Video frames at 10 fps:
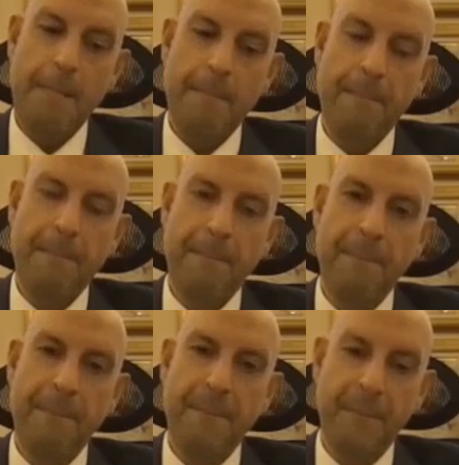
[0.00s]

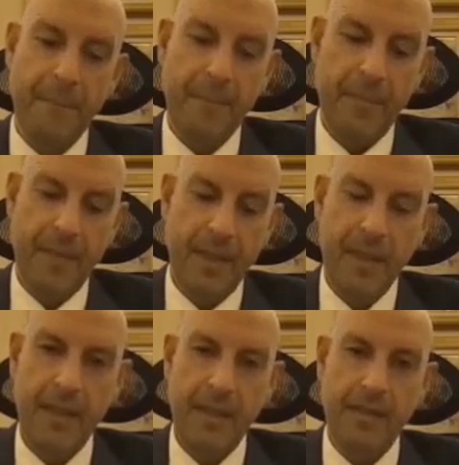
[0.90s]

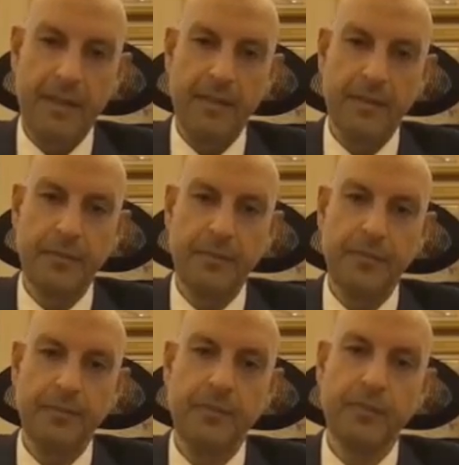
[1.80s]

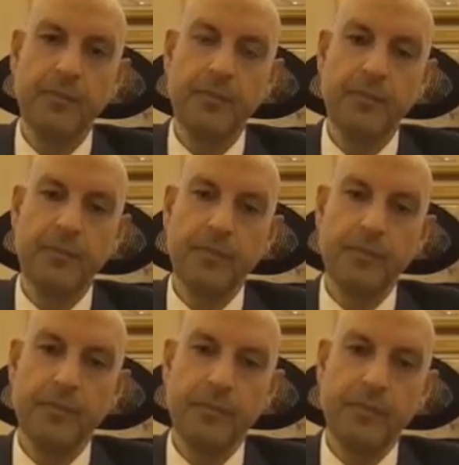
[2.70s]

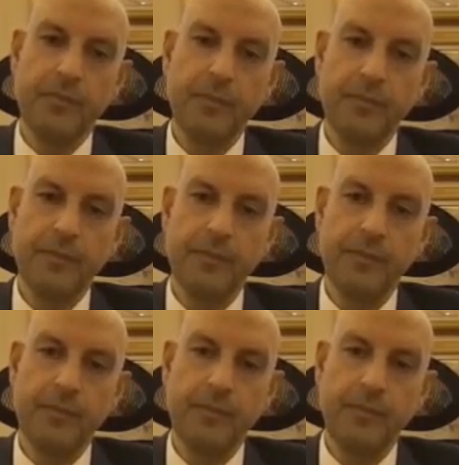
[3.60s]

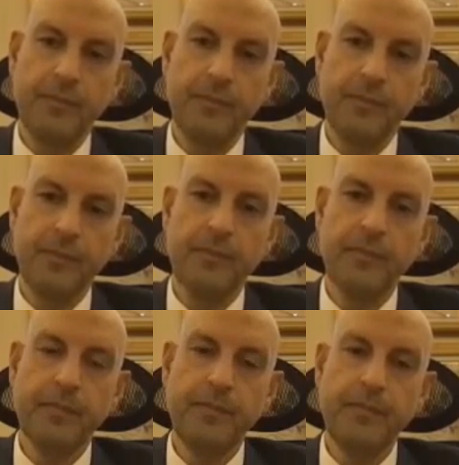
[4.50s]

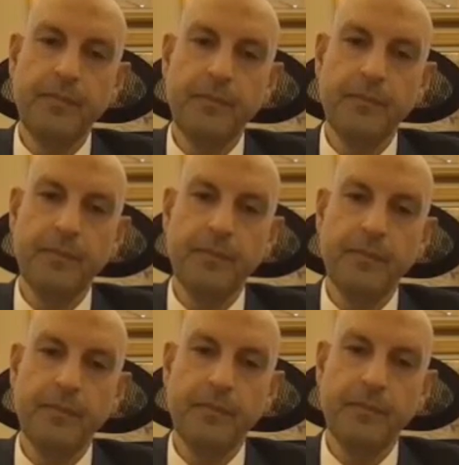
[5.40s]

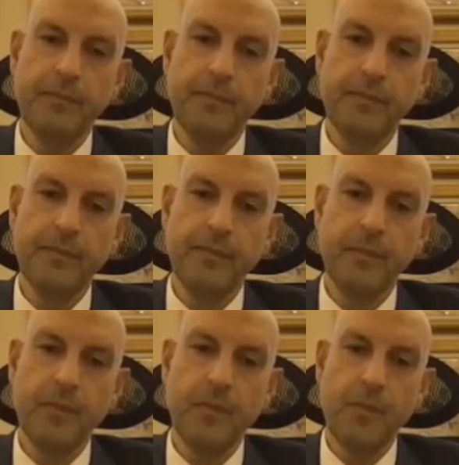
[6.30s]

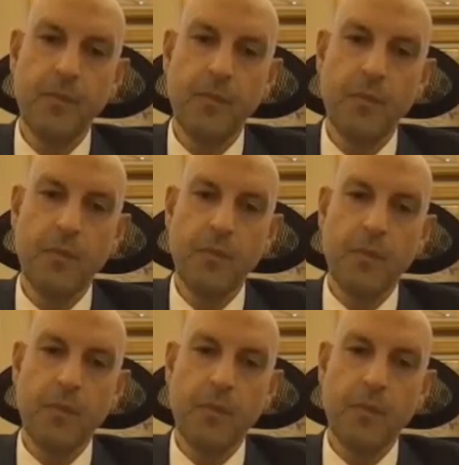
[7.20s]
[no speech]